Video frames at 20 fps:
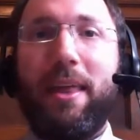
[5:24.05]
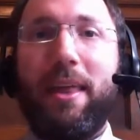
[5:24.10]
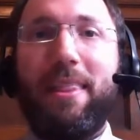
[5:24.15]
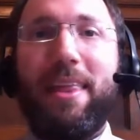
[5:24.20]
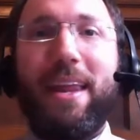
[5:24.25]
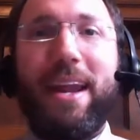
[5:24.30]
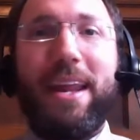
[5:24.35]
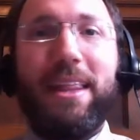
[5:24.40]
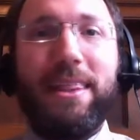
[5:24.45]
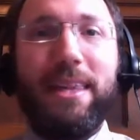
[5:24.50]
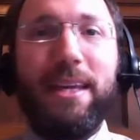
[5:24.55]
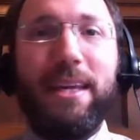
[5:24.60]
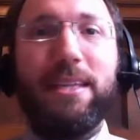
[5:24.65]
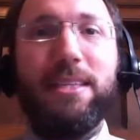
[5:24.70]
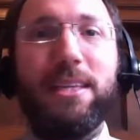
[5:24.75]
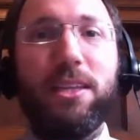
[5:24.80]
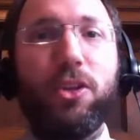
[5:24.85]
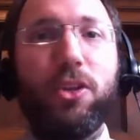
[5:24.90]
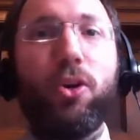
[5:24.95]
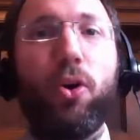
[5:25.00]
That I think is
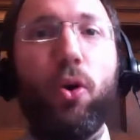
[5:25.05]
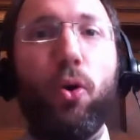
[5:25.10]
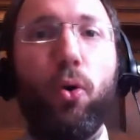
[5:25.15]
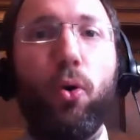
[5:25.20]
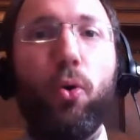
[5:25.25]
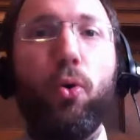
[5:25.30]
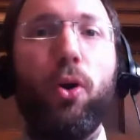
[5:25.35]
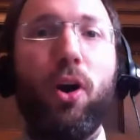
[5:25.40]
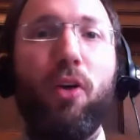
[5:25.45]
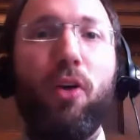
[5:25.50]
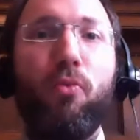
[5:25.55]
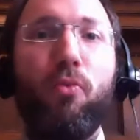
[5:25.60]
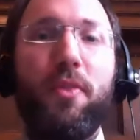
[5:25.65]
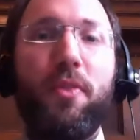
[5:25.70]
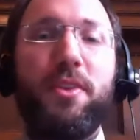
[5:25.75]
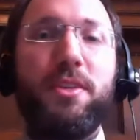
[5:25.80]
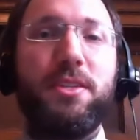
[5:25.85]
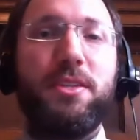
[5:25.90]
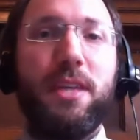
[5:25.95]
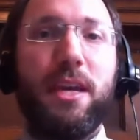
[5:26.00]
at the core of what
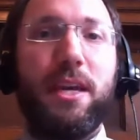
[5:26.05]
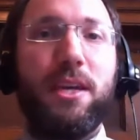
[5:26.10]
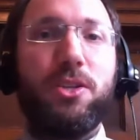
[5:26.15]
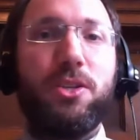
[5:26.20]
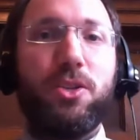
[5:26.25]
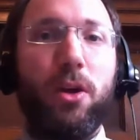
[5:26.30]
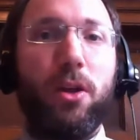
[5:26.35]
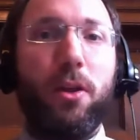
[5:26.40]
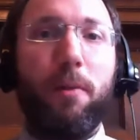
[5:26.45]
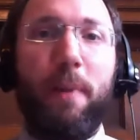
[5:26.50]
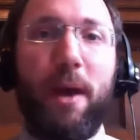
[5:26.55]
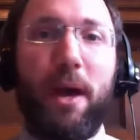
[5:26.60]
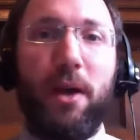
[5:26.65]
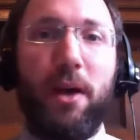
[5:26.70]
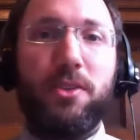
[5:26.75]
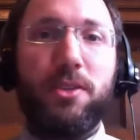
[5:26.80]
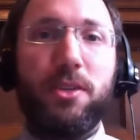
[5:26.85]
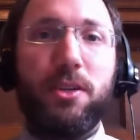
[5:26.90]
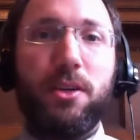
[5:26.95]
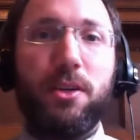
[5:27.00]
this day is all about.